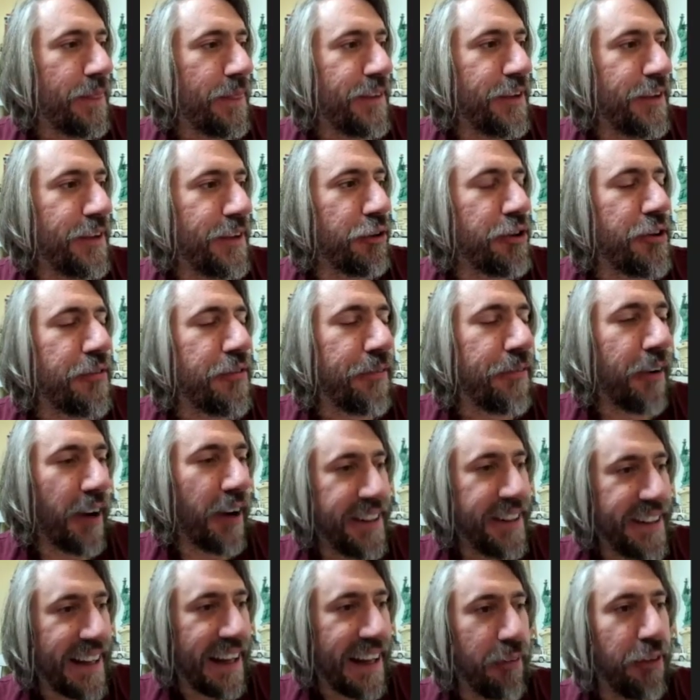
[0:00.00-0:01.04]
you know you
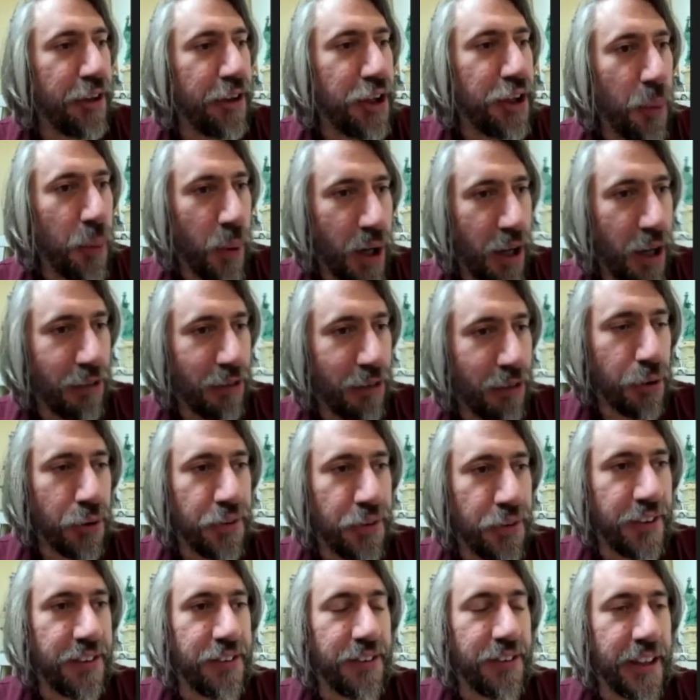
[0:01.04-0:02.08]
find out that you are
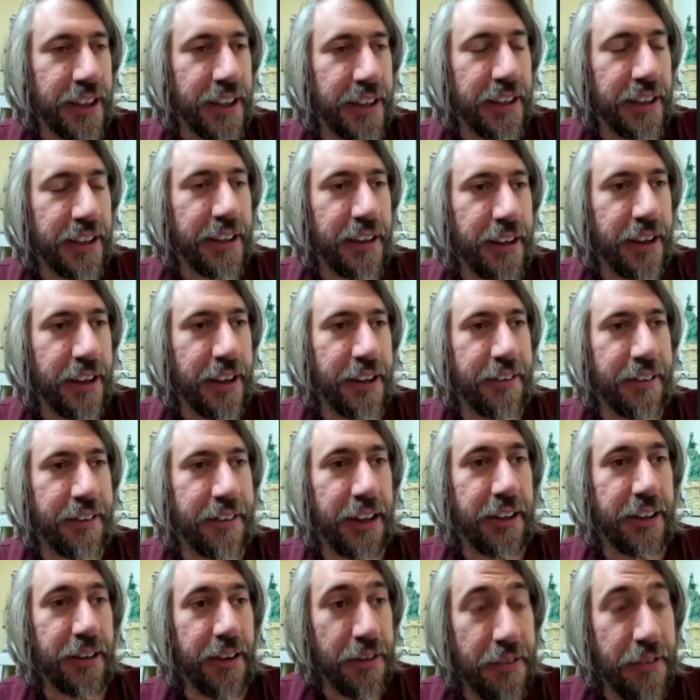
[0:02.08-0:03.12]
autistic, and I
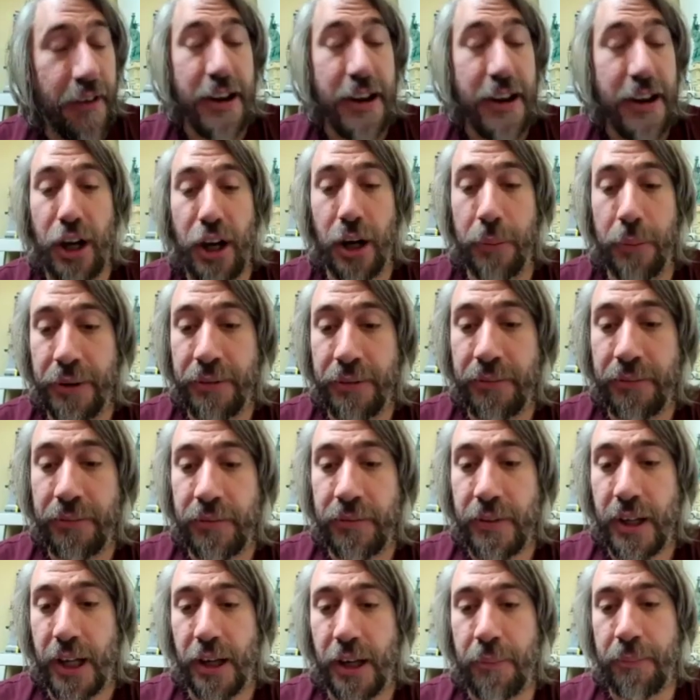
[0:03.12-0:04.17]
think a, a very common
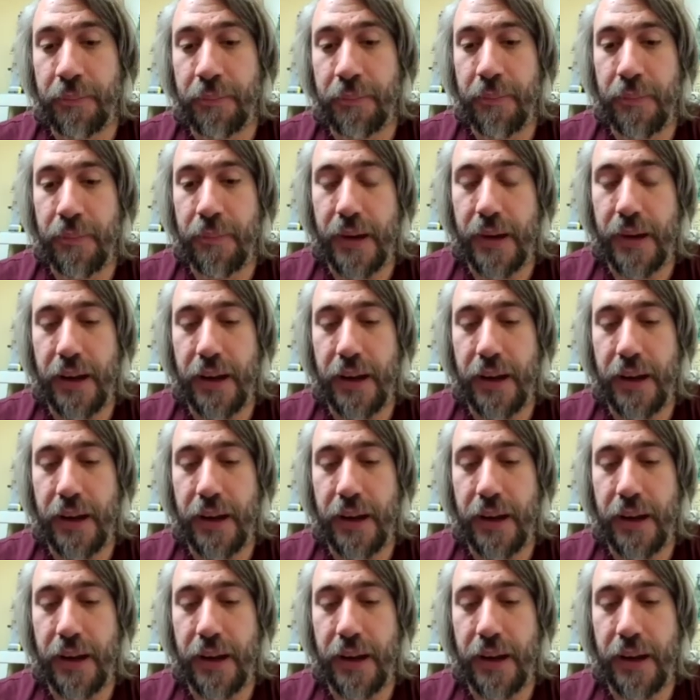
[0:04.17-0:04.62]
um,